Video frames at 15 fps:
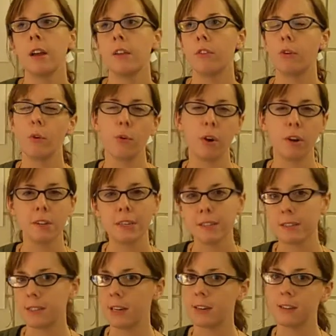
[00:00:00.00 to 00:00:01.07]
their own
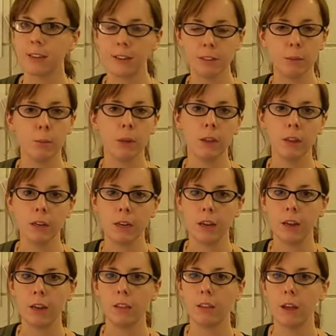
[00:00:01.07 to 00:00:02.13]
artistic sensibility
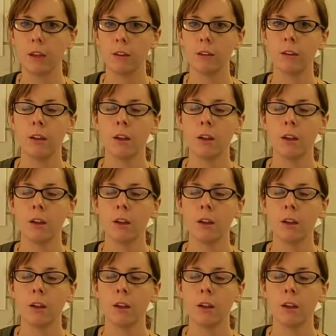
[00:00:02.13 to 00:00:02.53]
that